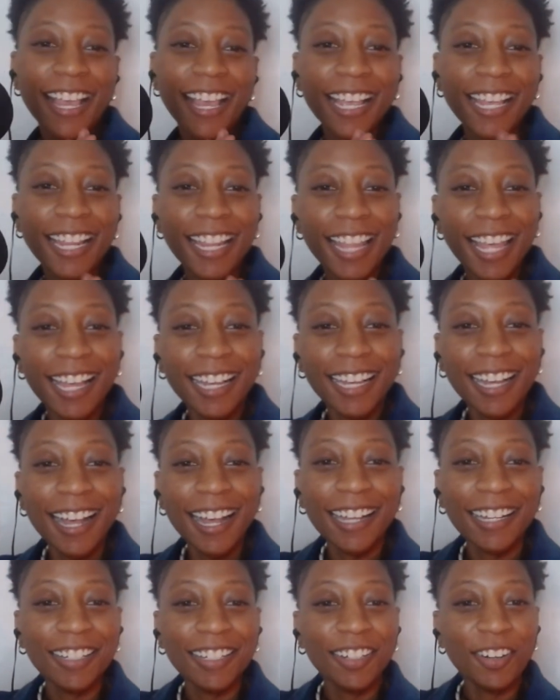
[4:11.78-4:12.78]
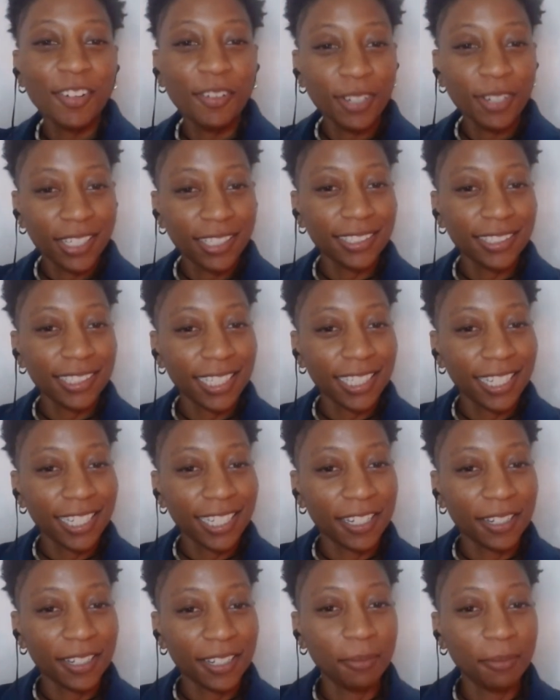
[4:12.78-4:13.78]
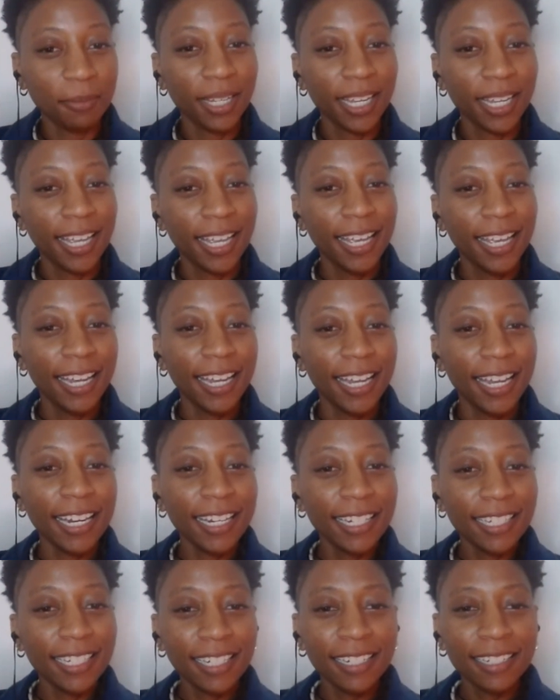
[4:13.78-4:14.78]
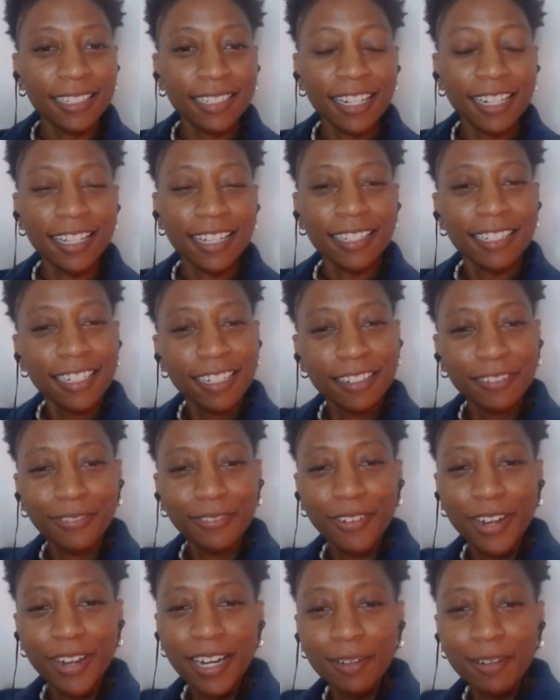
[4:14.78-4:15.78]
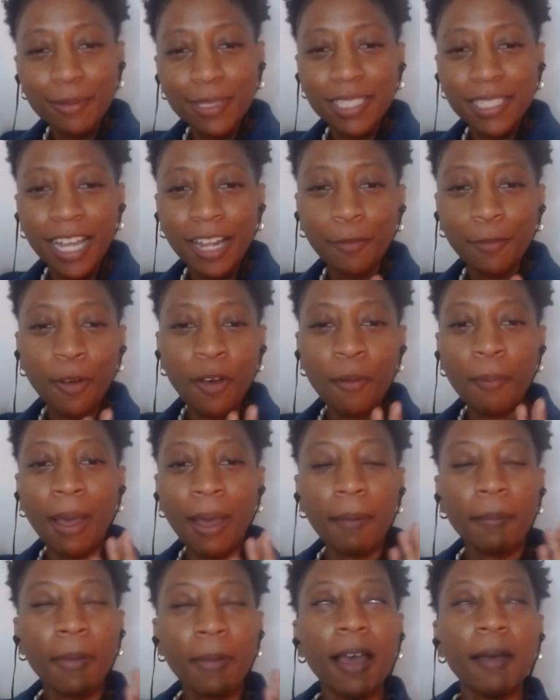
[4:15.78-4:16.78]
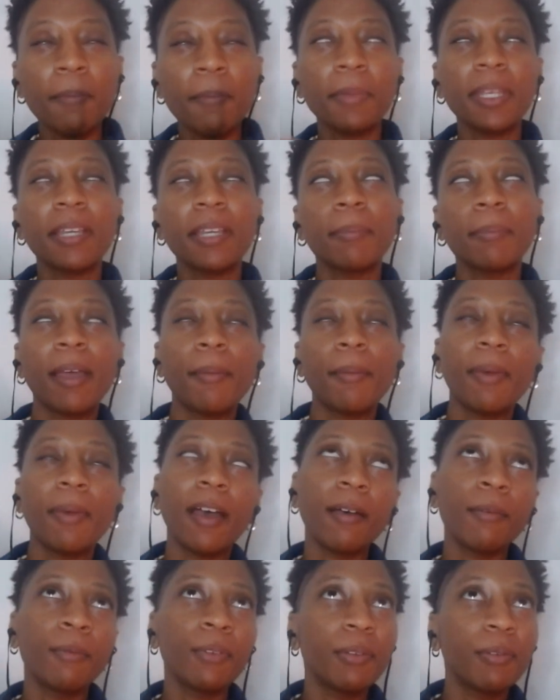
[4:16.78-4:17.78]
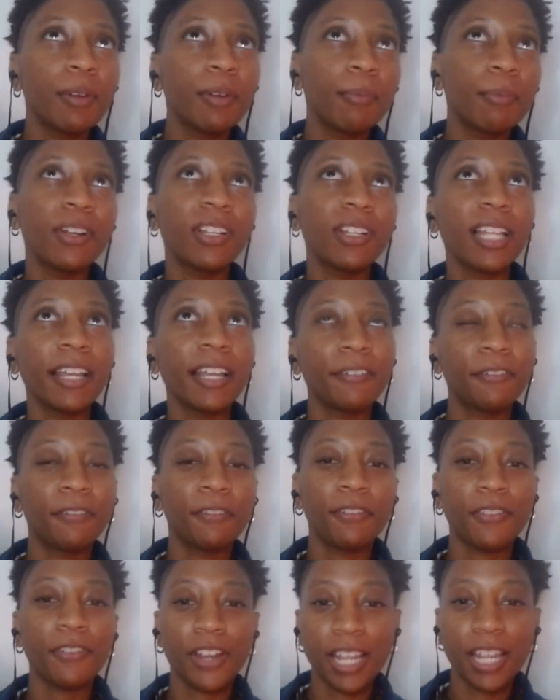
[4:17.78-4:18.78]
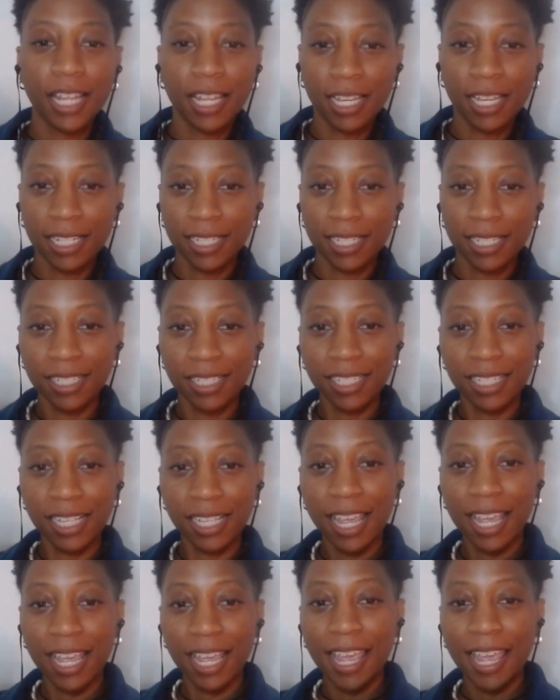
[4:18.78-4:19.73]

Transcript: And that got annoying to him. And then Freddie was like, "Well, me and my mom, we were more like friends."